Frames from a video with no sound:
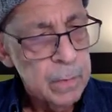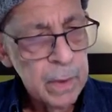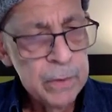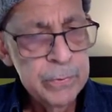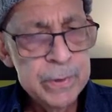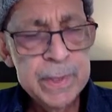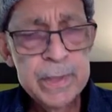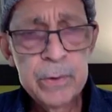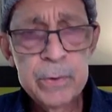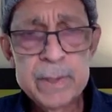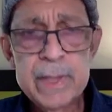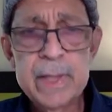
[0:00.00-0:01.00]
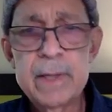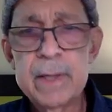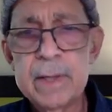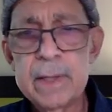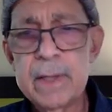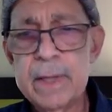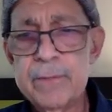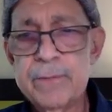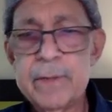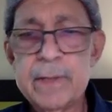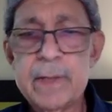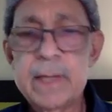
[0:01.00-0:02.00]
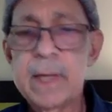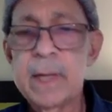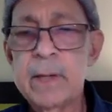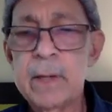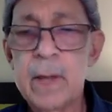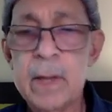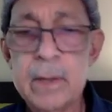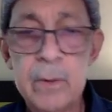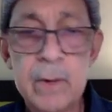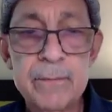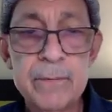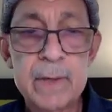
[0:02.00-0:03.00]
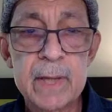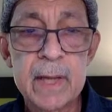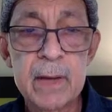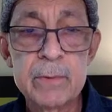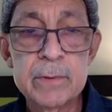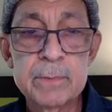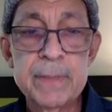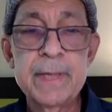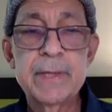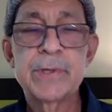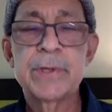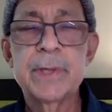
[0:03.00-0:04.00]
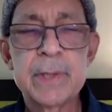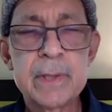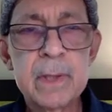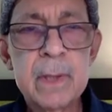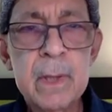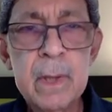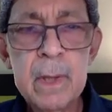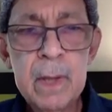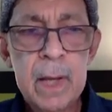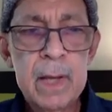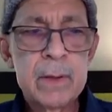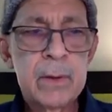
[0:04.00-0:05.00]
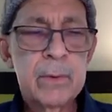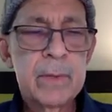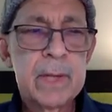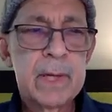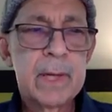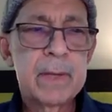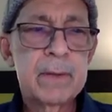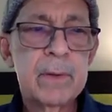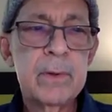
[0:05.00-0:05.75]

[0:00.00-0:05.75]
really know what that felt like. I know I felt like I was being cheated. I know that I